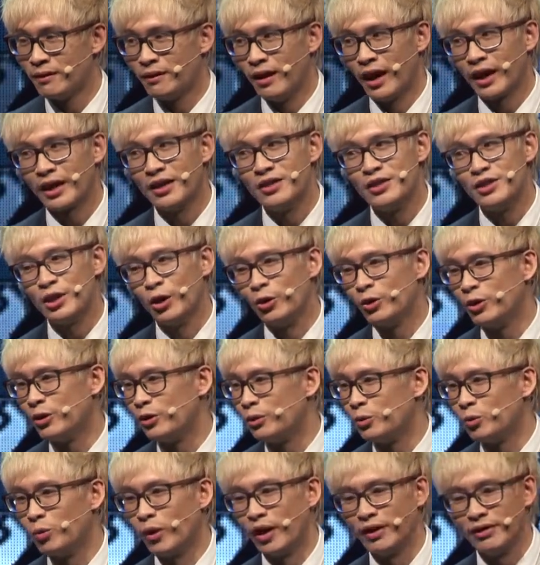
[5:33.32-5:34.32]
I can tell
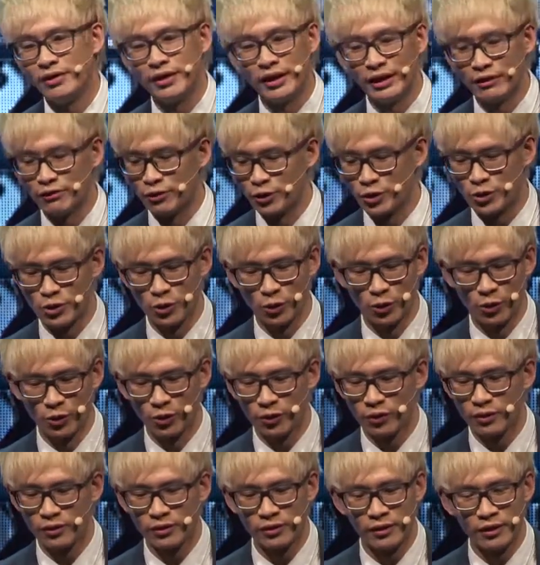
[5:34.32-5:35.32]
you one thing for
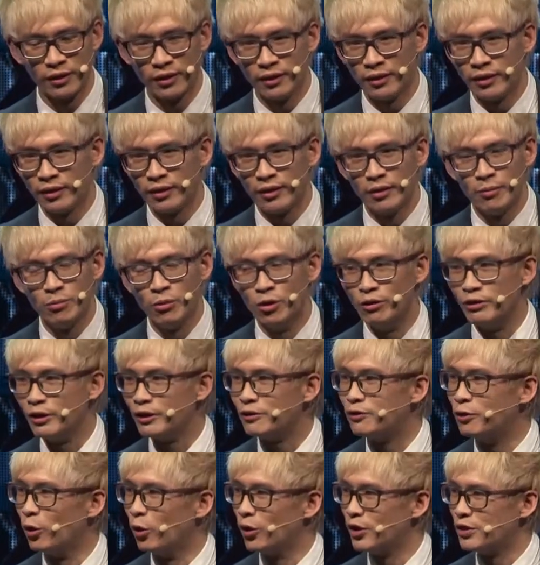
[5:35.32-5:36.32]
sure.
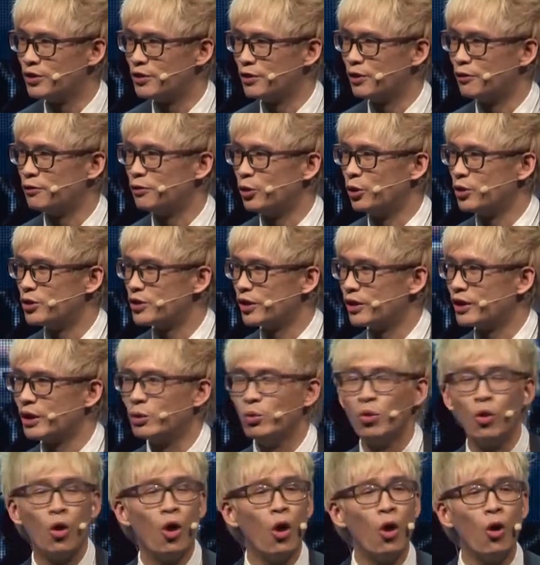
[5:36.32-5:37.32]
Moving forward into the future, there
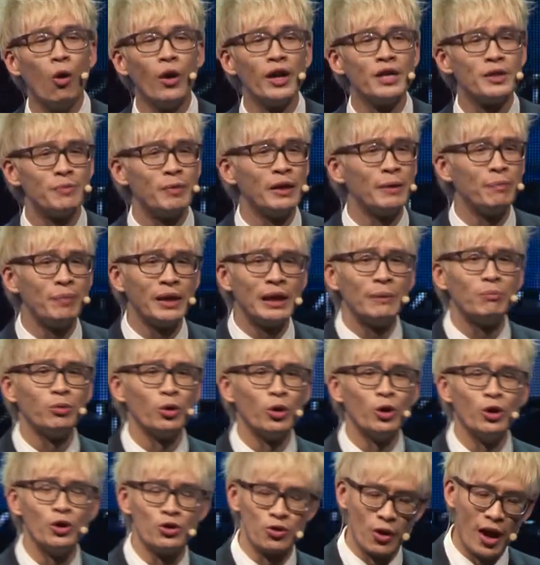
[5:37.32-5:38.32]
will always be people
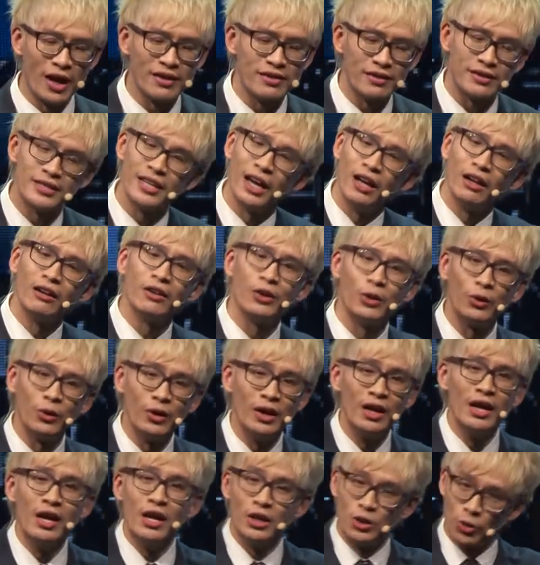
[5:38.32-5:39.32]
who try to tell you
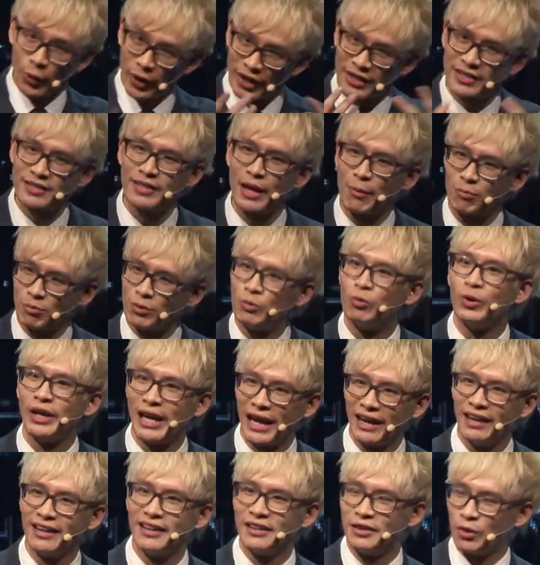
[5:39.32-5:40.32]
to accept
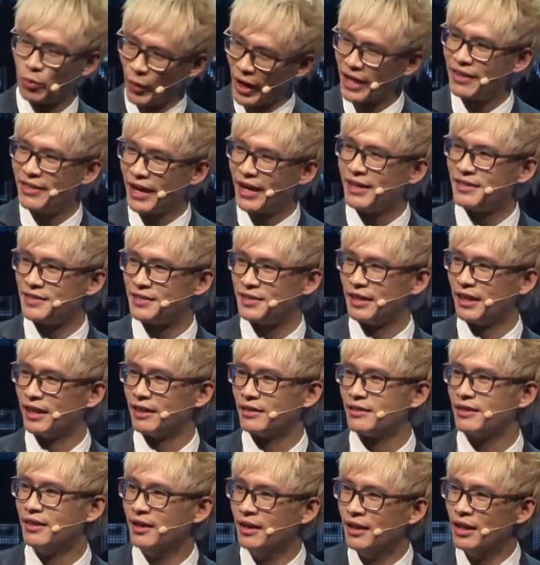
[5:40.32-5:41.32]
reality the way they see
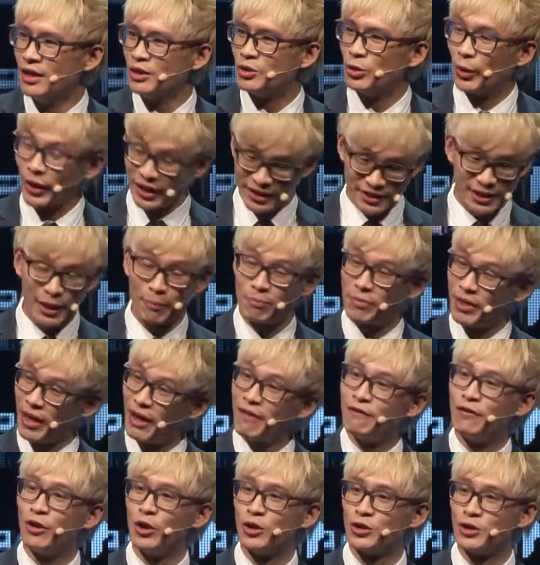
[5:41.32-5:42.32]
it, to accept
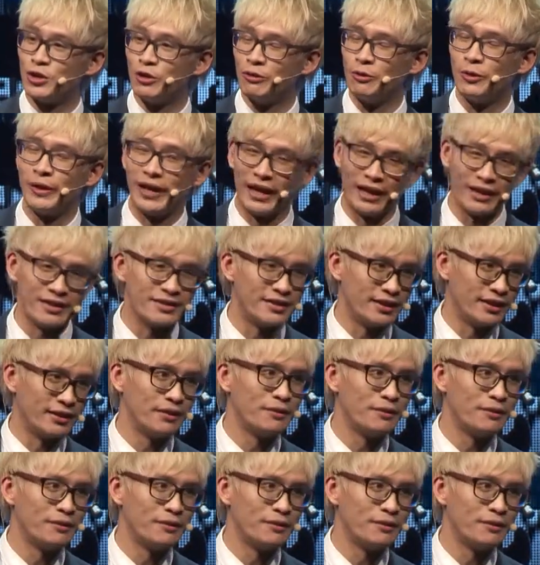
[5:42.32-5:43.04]
their version of reality.